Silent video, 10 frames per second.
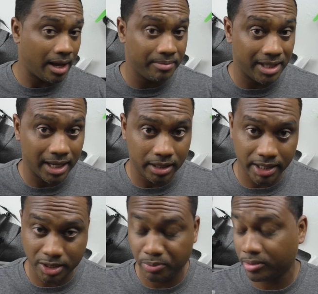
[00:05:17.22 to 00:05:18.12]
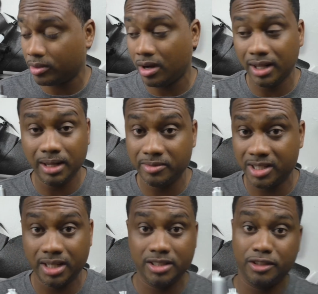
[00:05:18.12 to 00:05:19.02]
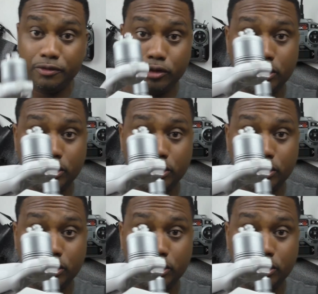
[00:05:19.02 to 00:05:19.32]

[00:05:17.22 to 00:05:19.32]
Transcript: I'm not an expert. All I'm saying is if you're